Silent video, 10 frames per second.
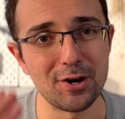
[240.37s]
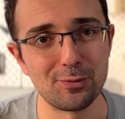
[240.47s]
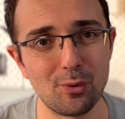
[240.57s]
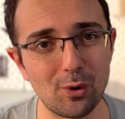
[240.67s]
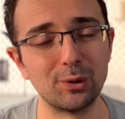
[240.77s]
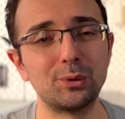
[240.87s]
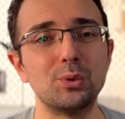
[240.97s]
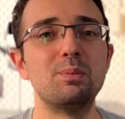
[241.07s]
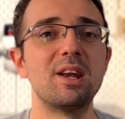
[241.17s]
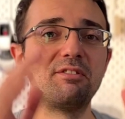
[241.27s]
world could
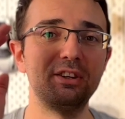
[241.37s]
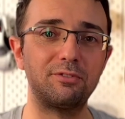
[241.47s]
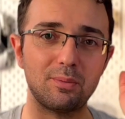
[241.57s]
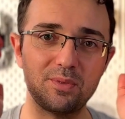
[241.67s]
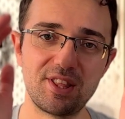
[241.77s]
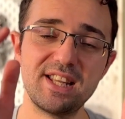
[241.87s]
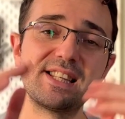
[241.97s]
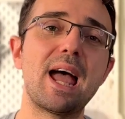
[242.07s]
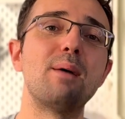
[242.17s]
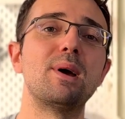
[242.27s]
benefit from this
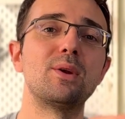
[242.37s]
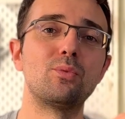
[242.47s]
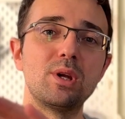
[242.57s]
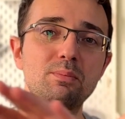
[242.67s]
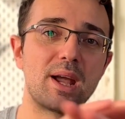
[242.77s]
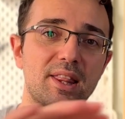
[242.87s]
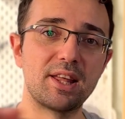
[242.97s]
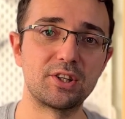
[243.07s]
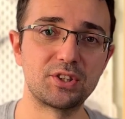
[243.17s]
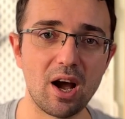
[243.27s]
app and win back their
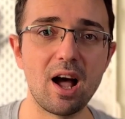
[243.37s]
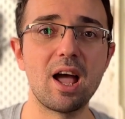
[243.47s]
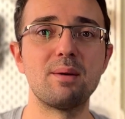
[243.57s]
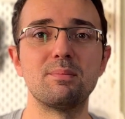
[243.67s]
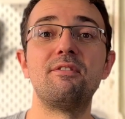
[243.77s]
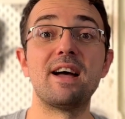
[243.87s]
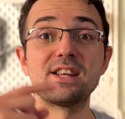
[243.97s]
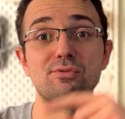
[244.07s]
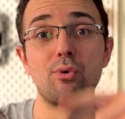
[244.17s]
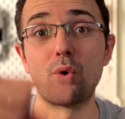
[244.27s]
time.
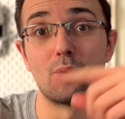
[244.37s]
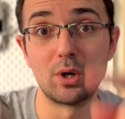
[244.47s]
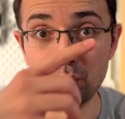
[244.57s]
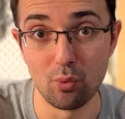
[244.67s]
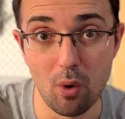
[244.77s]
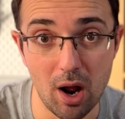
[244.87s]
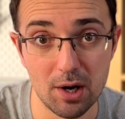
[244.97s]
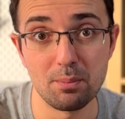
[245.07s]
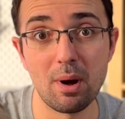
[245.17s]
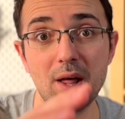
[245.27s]
Fast forward
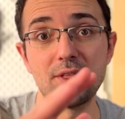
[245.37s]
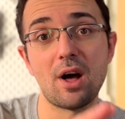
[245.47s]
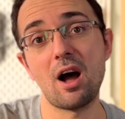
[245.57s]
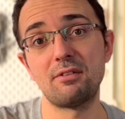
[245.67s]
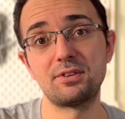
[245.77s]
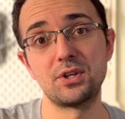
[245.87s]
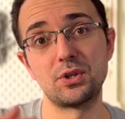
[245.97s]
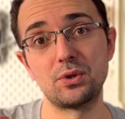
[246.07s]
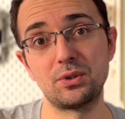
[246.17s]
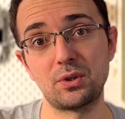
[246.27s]
1 month
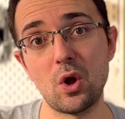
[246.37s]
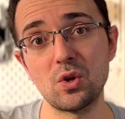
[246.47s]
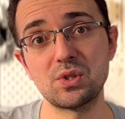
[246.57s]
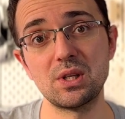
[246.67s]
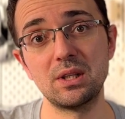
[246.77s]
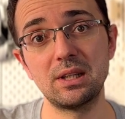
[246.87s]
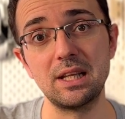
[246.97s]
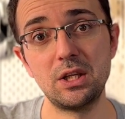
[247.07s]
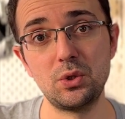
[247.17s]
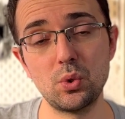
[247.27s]
after constantly
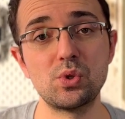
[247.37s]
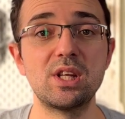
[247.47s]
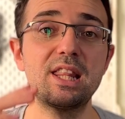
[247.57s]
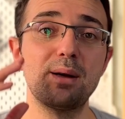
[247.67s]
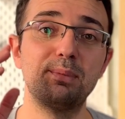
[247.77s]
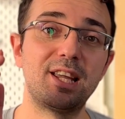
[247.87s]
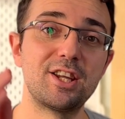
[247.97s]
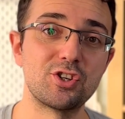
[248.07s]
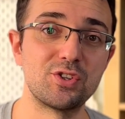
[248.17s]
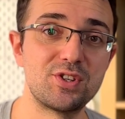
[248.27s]
using the
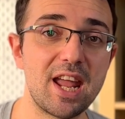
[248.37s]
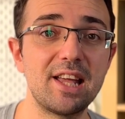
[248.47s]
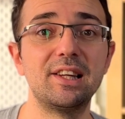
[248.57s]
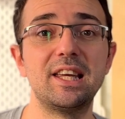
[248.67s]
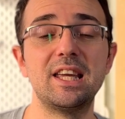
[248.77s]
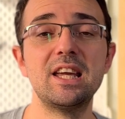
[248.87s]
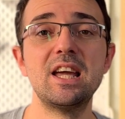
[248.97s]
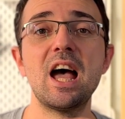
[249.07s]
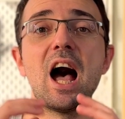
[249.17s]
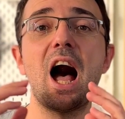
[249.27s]
application daily,
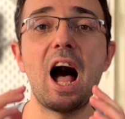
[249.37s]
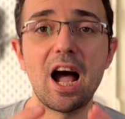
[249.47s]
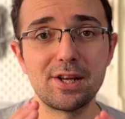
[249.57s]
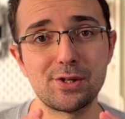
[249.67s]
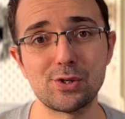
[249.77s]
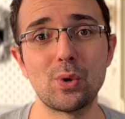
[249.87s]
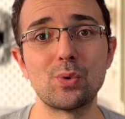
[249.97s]
I saw